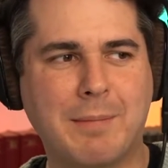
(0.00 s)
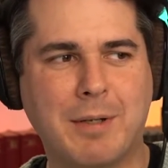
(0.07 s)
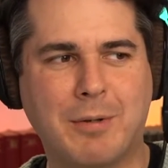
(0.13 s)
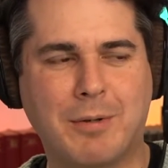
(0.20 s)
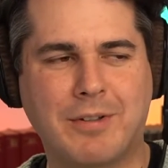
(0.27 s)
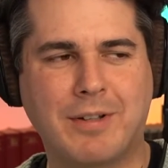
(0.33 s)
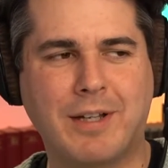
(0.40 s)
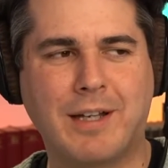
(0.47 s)

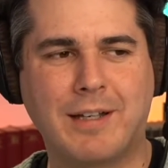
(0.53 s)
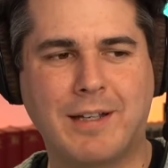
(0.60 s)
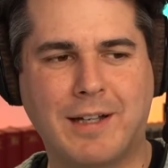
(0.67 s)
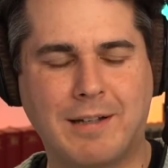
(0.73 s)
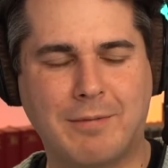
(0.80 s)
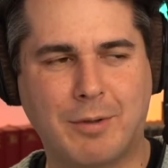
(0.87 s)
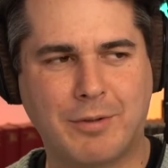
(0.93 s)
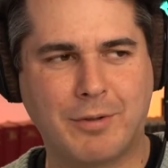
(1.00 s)
because
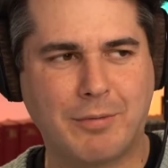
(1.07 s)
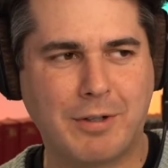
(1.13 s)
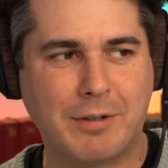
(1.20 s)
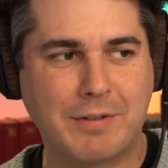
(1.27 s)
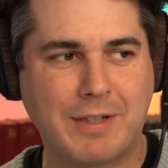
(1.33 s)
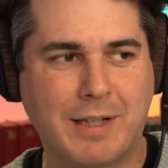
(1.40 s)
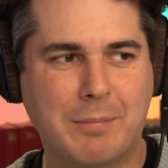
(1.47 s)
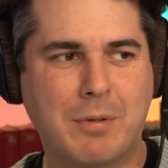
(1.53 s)
I was aware
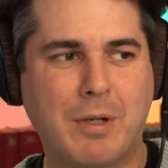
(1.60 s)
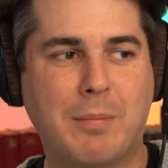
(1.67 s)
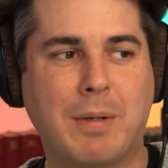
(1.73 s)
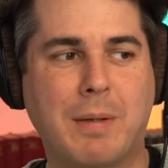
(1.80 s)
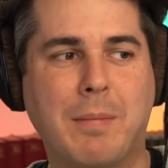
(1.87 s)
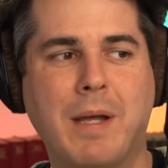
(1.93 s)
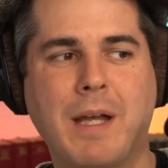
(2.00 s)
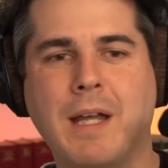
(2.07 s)
of that
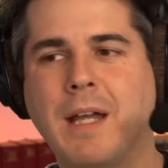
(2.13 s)
problem,